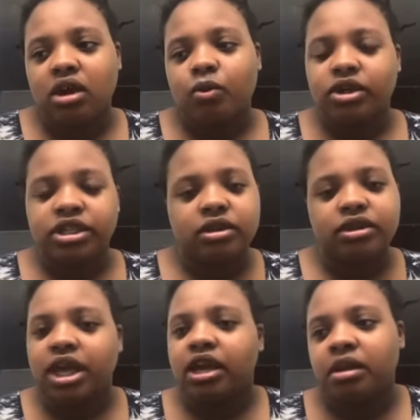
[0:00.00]
we're still
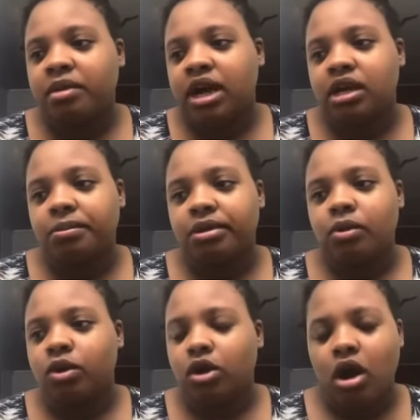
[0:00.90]
thinking about it, but
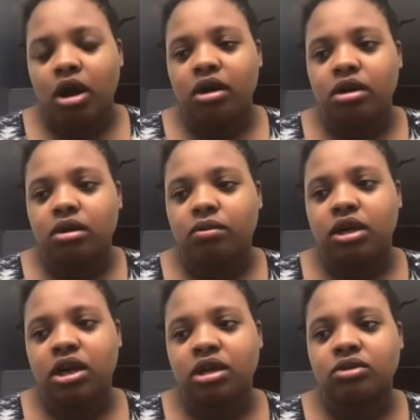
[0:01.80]
we are
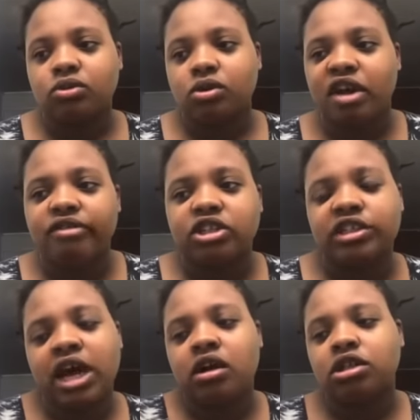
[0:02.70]
because when you have a child,